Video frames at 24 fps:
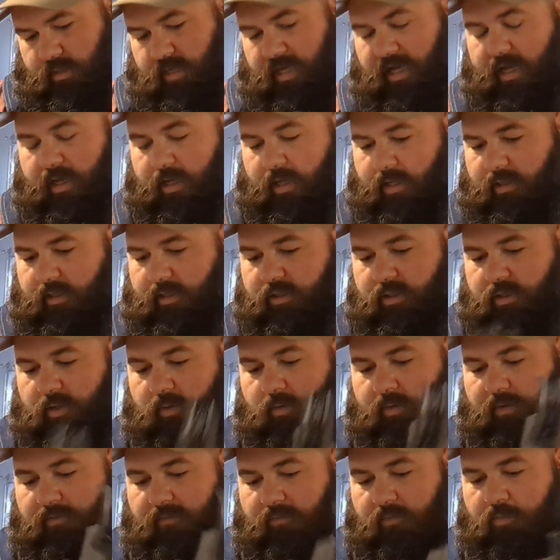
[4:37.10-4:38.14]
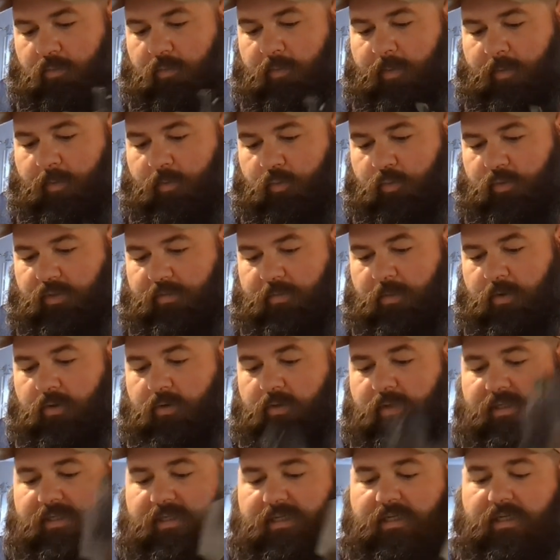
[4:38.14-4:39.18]
I don't even remember which
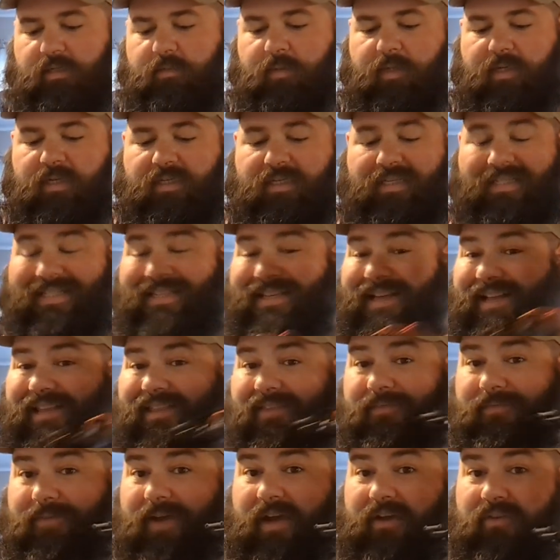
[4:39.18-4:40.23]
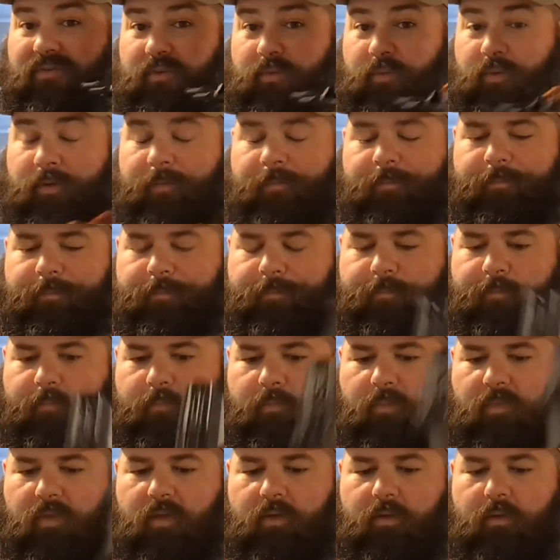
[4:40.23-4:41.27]
motor this is because it's not the factory one.
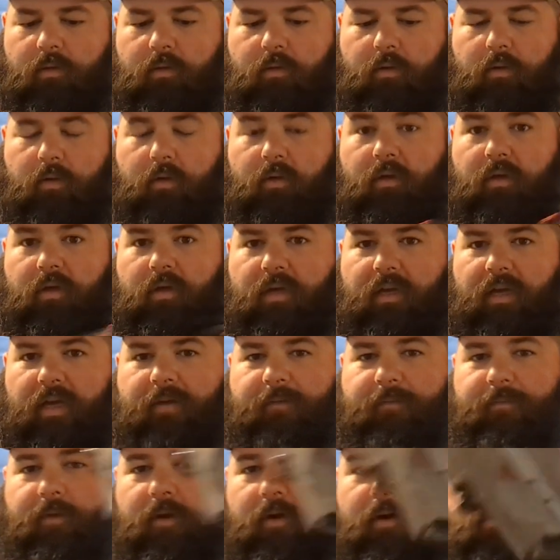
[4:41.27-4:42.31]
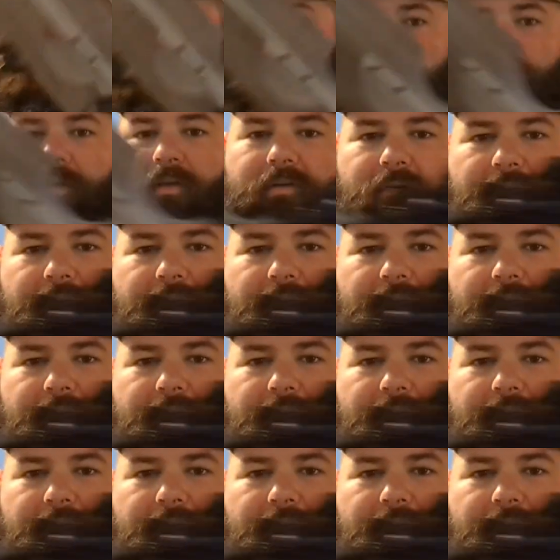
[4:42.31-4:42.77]
If y'all,